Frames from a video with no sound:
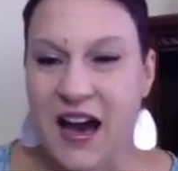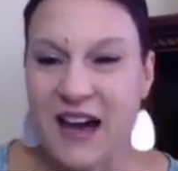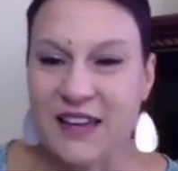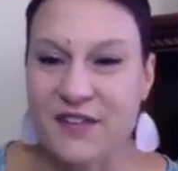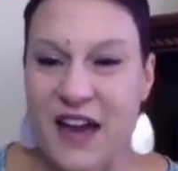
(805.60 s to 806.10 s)

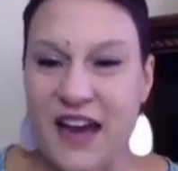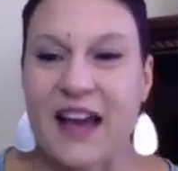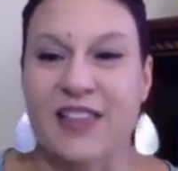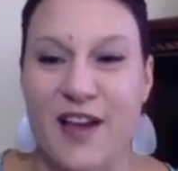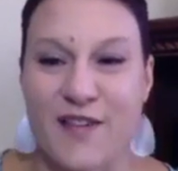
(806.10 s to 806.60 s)
You bet.
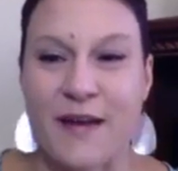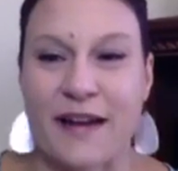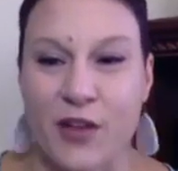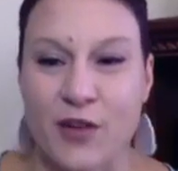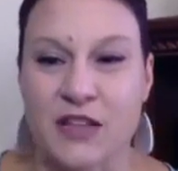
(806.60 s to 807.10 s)
I love my
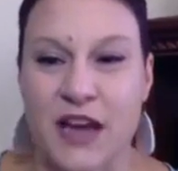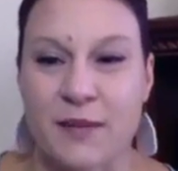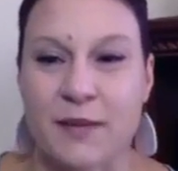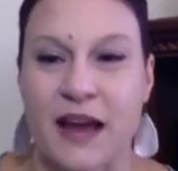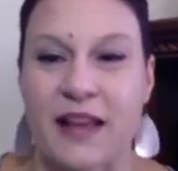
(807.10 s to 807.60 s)
alone
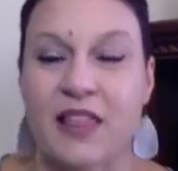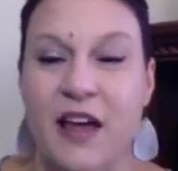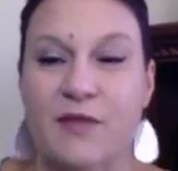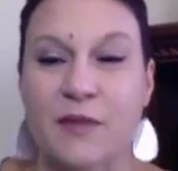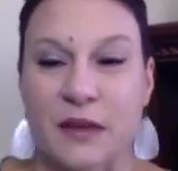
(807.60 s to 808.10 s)
time, but I
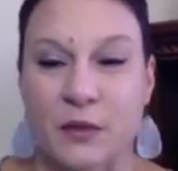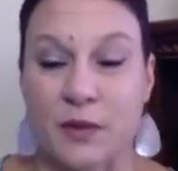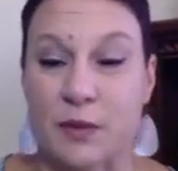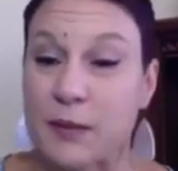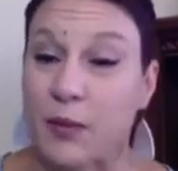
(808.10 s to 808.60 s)
love being
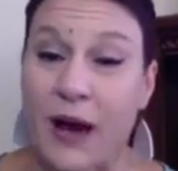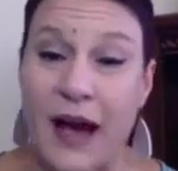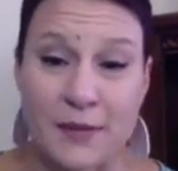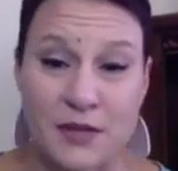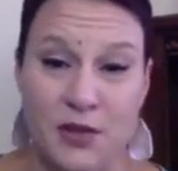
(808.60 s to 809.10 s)
with people.
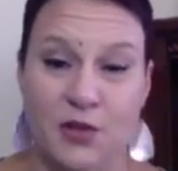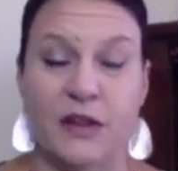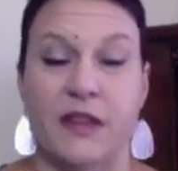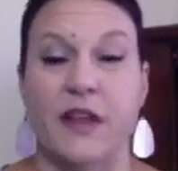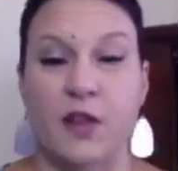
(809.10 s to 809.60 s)

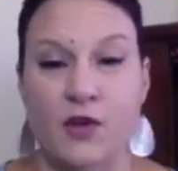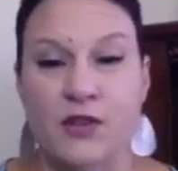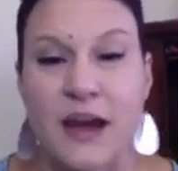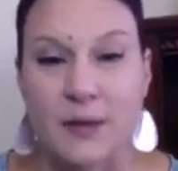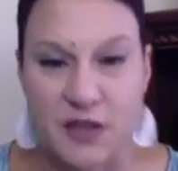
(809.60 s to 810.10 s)
Absolutely. The alone
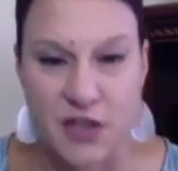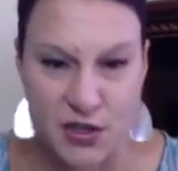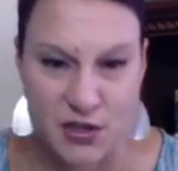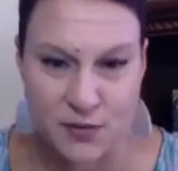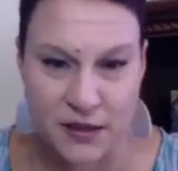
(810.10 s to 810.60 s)
time
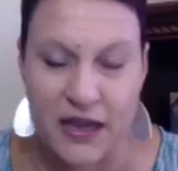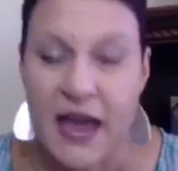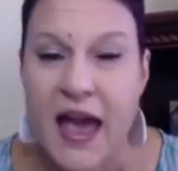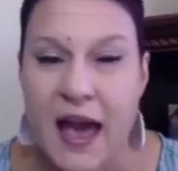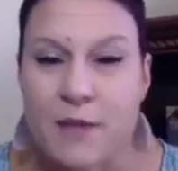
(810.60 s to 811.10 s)
recharges me.
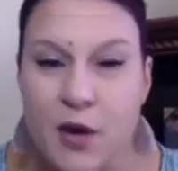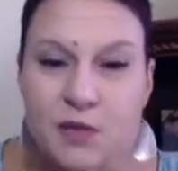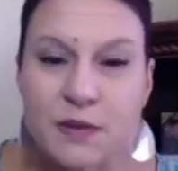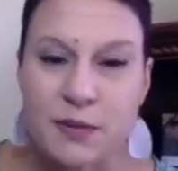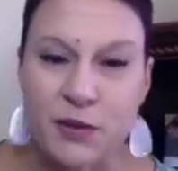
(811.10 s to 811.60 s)
And
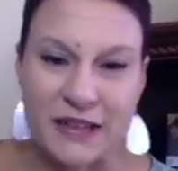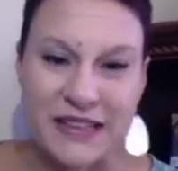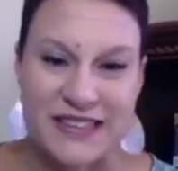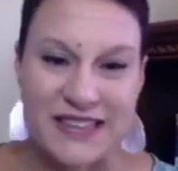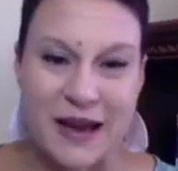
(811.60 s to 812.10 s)
most people
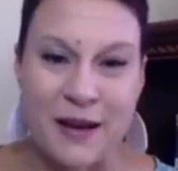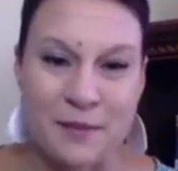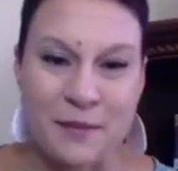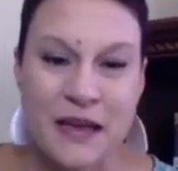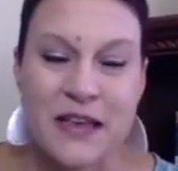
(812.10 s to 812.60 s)
need
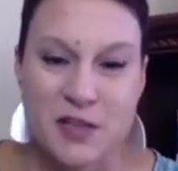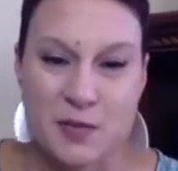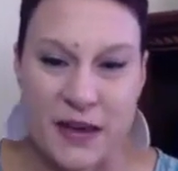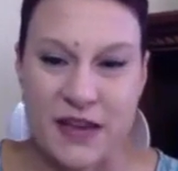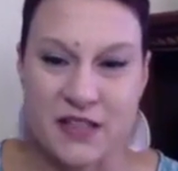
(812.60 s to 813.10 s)
some
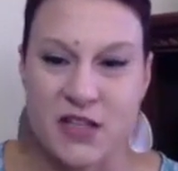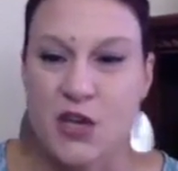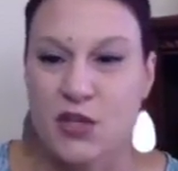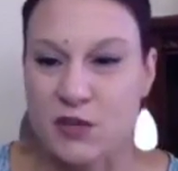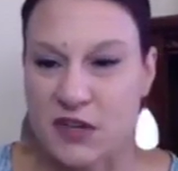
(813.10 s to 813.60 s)
space
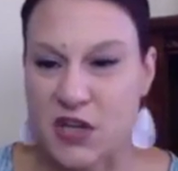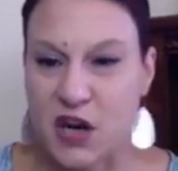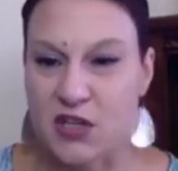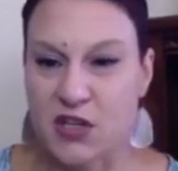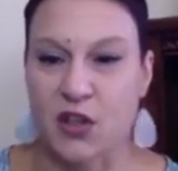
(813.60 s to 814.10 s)
to
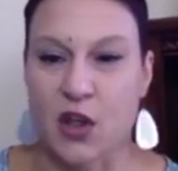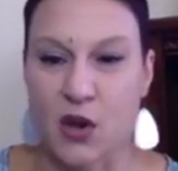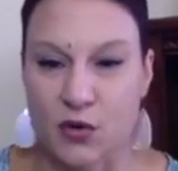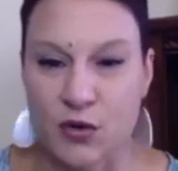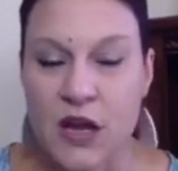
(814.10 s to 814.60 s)
recharge alone.